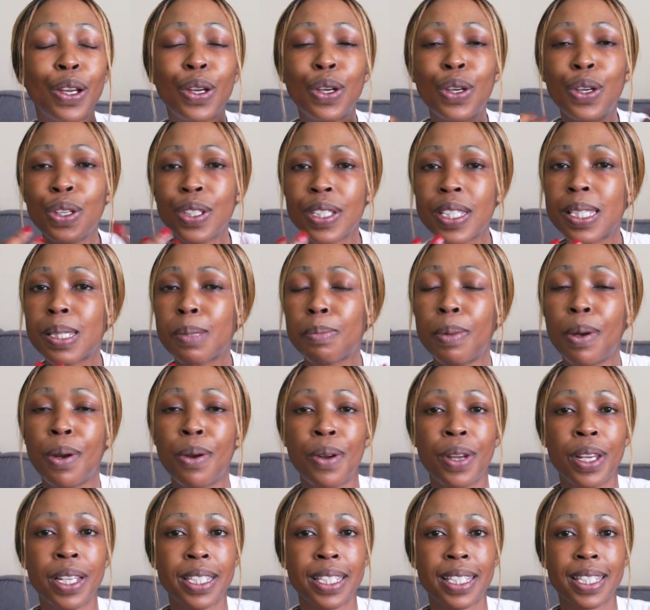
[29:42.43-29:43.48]
good
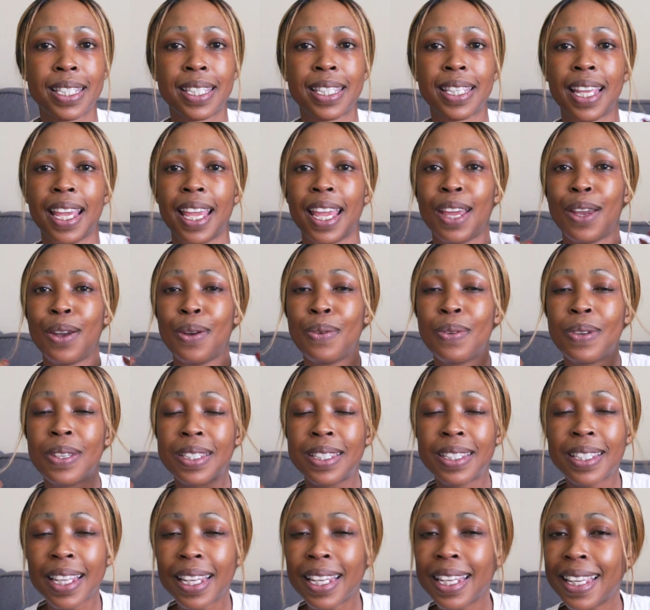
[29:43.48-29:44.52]
spirits,
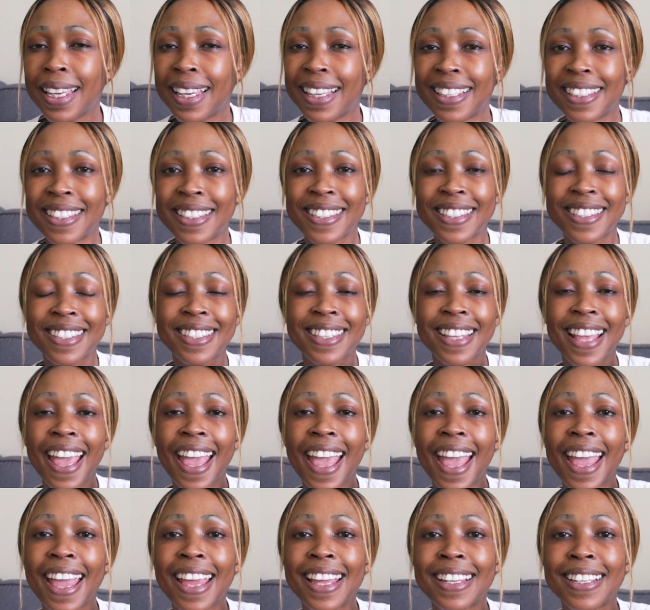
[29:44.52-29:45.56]
resilience,
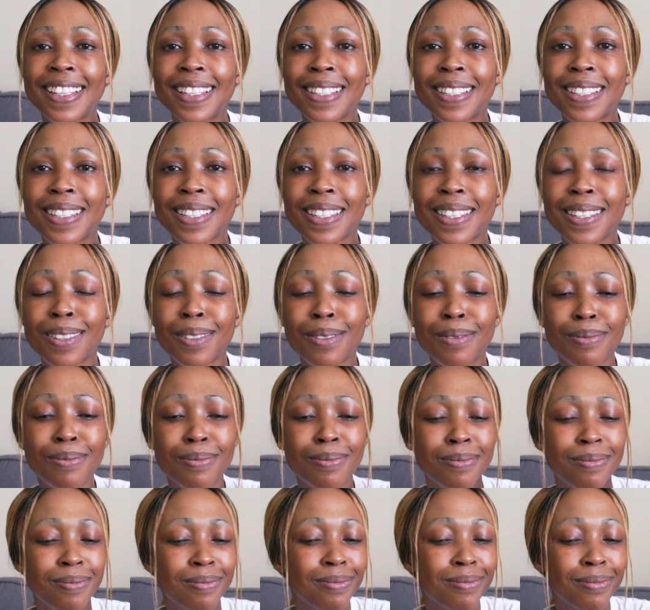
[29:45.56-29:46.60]
and
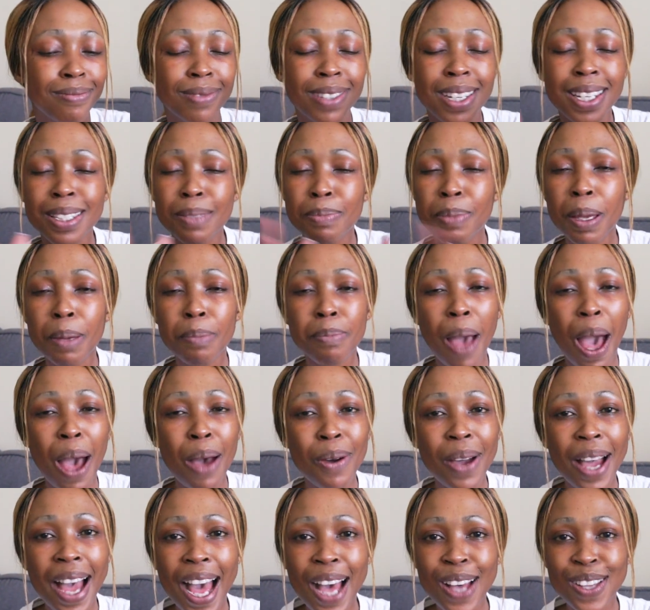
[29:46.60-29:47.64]
just being
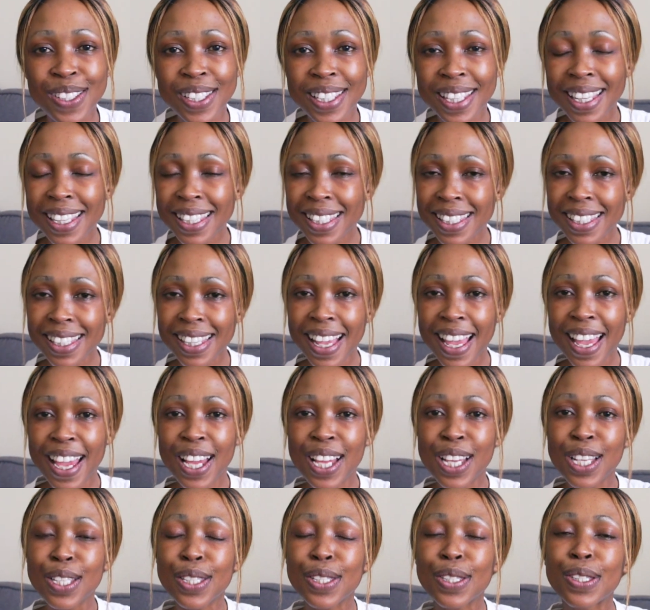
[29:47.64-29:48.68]
powerhouses.
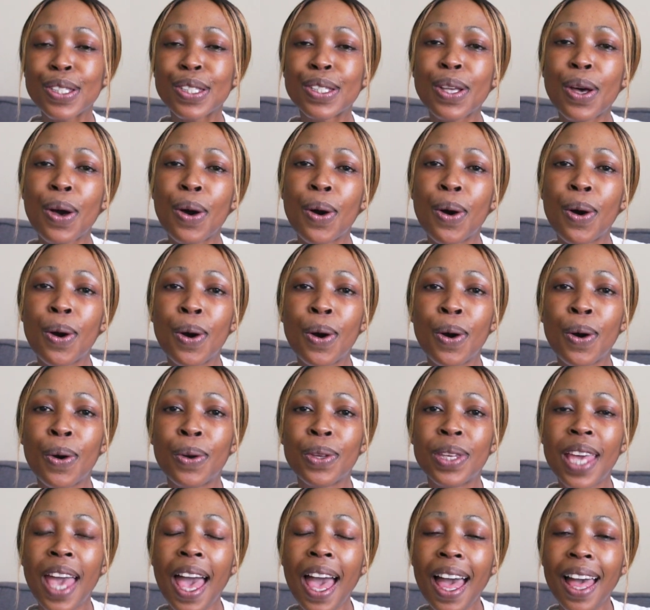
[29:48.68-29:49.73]
So
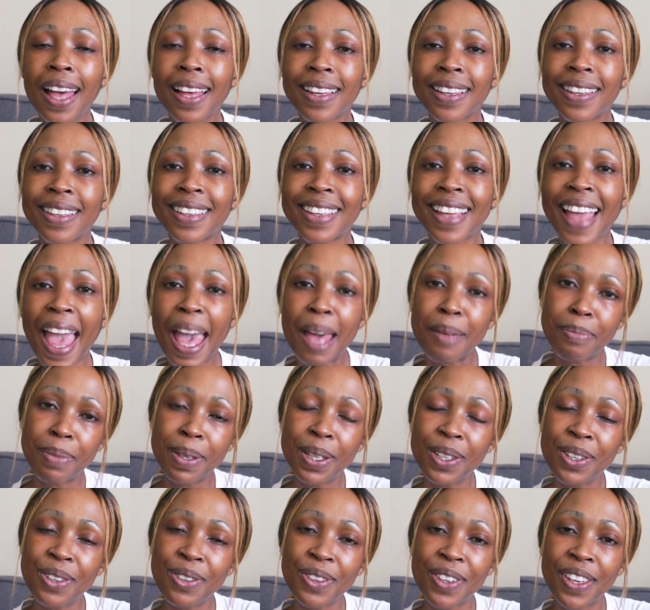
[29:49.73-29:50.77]
yeah, happy
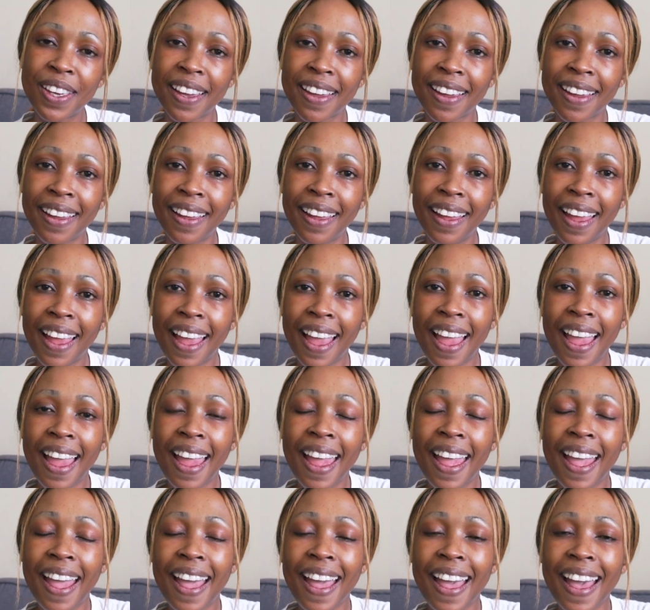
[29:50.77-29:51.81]
new year.
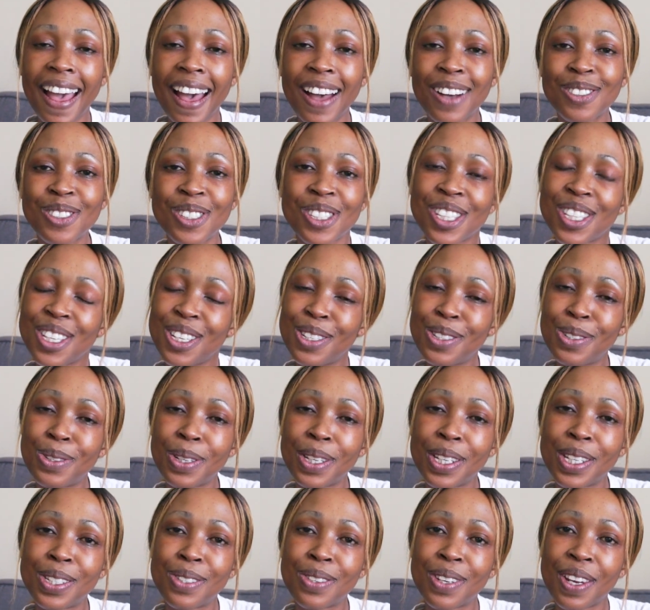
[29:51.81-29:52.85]
I'll see you in
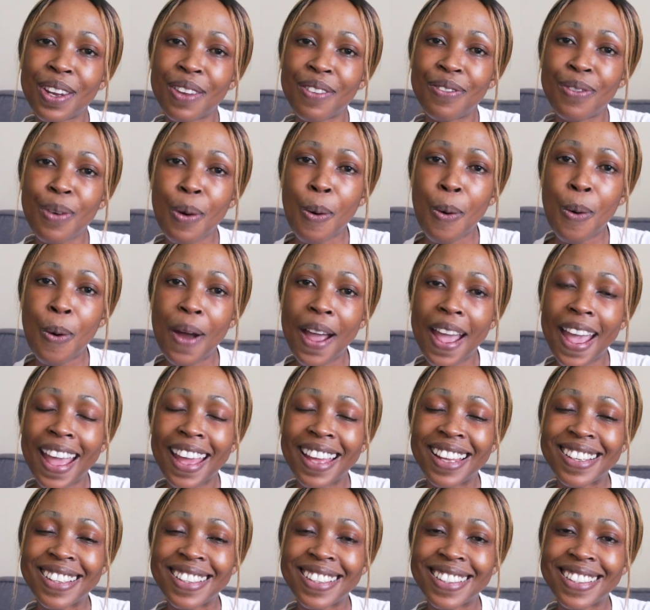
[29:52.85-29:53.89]
2024,
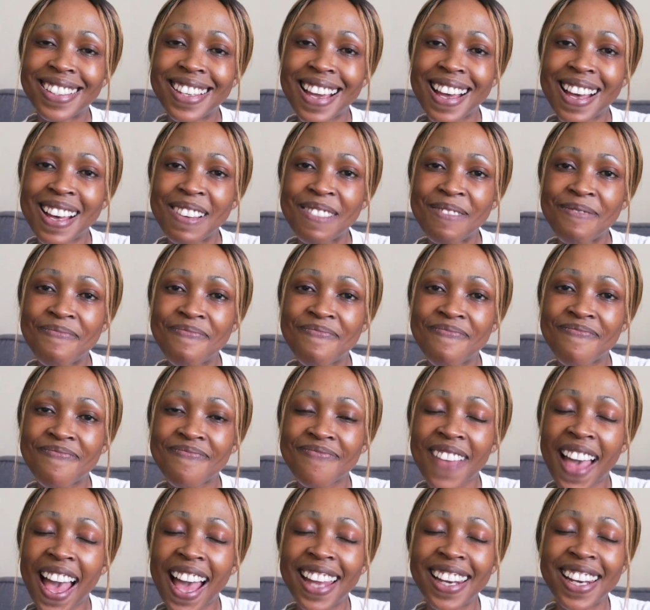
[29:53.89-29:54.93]
and
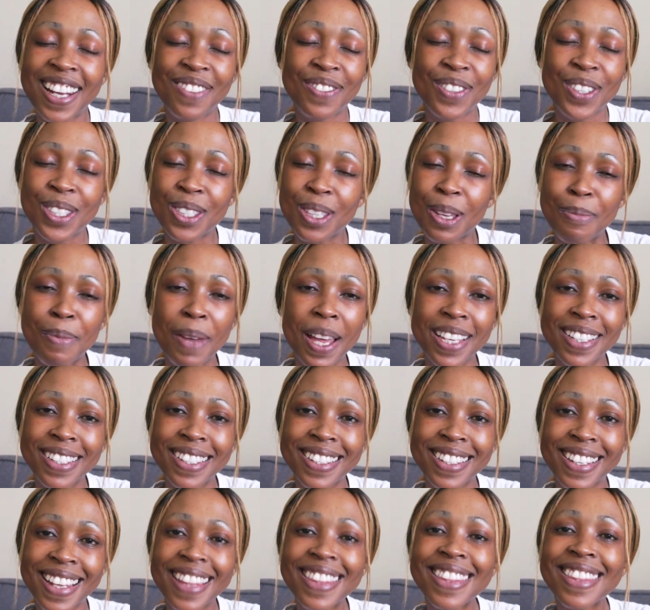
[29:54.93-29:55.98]
I love you so
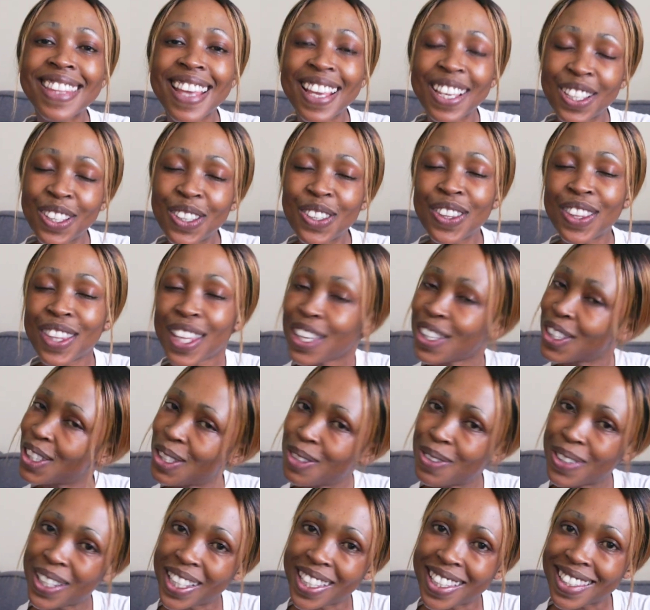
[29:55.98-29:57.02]
much. Thank you
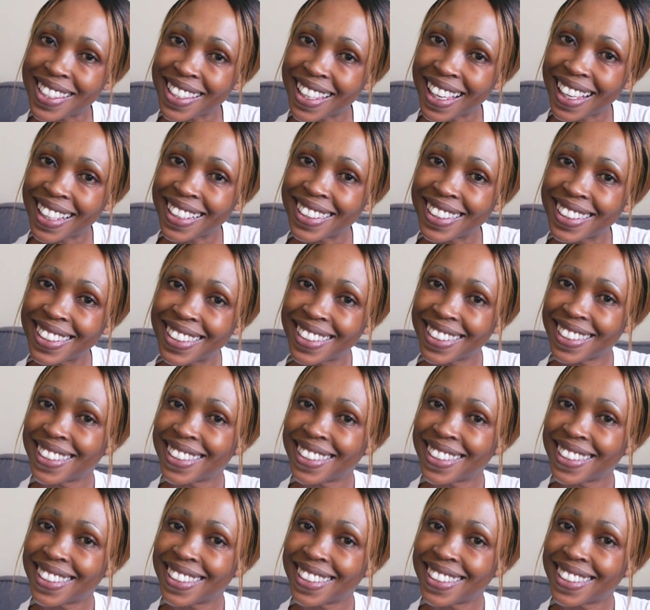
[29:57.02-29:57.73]
once again.